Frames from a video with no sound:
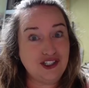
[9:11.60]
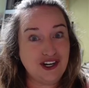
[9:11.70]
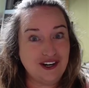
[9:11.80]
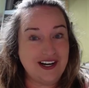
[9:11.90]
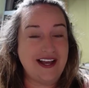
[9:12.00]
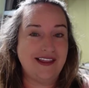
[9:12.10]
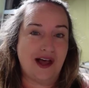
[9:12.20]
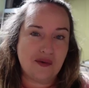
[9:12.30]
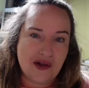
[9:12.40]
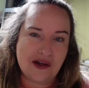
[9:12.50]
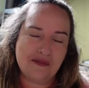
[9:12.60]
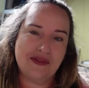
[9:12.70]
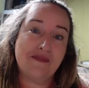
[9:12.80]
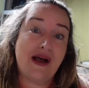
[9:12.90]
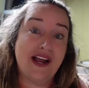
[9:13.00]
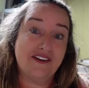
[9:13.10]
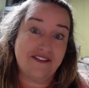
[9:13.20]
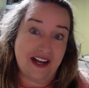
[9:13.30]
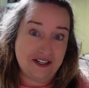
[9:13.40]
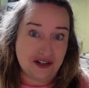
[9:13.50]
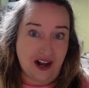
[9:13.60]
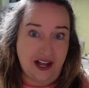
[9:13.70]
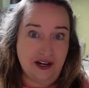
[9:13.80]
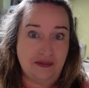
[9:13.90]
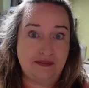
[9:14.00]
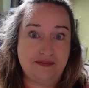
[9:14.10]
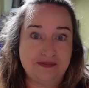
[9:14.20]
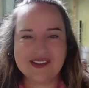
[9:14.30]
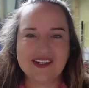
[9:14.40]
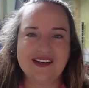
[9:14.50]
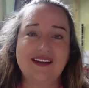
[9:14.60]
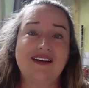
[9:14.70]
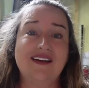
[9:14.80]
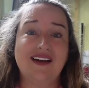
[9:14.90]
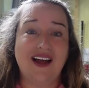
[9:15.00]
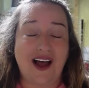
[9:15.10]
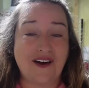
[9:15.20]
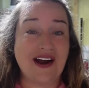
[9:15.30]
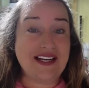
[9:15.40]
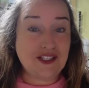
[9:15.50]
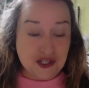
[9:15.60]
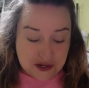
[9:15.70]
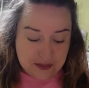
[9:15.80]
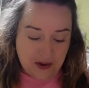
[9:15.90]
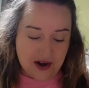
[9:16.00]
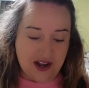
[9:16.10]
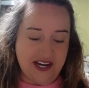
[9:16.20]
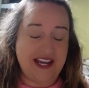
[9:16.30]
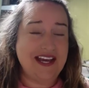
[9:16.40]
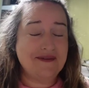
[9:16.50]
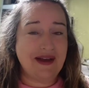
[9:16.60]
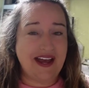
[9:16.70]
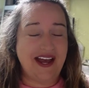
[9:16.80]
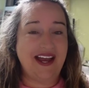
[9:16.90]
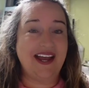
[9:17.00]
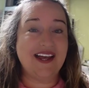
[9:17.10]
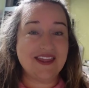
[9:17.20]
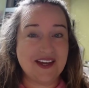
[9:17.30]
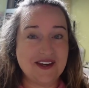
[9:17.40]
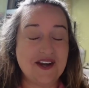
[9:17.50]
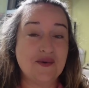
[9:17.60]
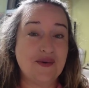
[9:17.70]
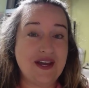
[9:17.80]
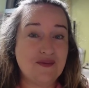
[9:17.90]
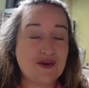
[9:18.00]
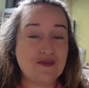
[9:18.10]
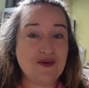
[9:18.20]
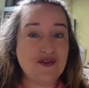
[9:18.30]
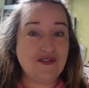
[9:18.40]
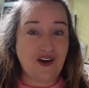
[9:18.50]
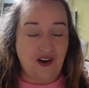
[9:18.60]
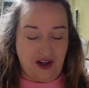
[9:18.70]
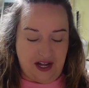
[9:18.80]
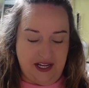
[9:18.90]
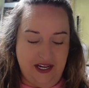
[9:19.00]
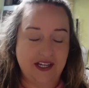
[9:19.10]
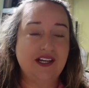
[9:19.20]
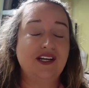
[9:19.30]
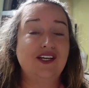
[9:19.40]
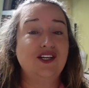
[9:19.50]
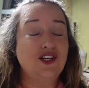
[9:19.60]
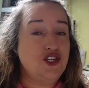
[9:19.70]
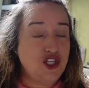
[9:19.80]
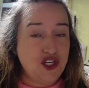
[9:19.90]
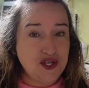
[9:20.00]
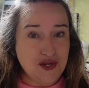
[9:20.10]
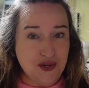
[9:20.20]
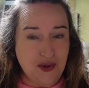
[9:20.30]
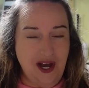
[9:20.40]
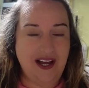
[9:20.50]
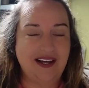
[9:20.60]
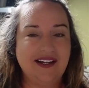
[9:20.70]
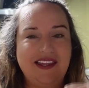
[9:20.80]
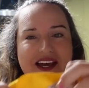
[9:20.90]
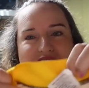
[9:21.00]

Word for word: shirt, and that will help the buyer find your item. All right, two more on eBay, and then we will move on to the